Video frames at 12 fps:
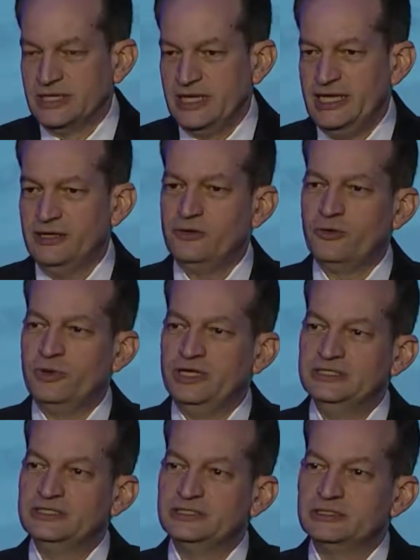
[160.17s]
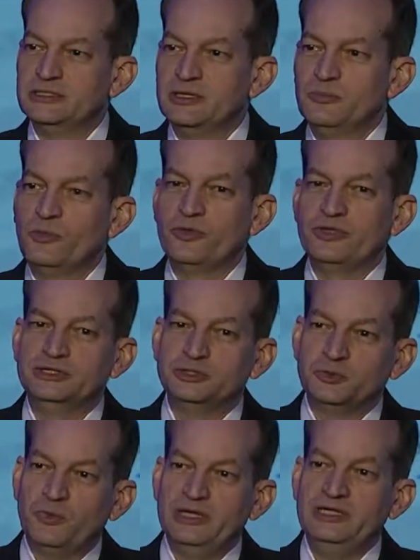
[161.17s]
increased more than
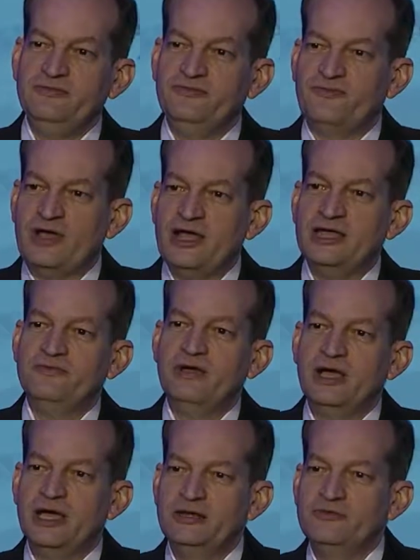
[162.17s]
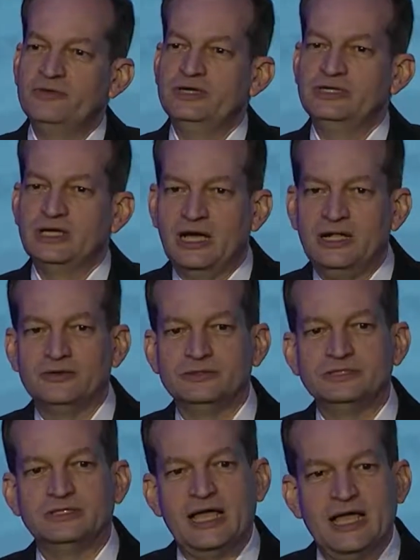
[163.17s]

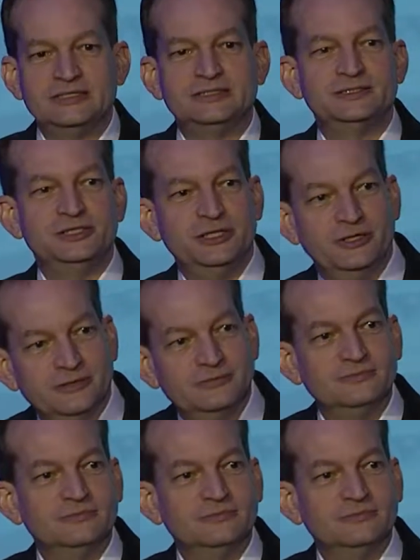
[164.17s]
$2,500 last year.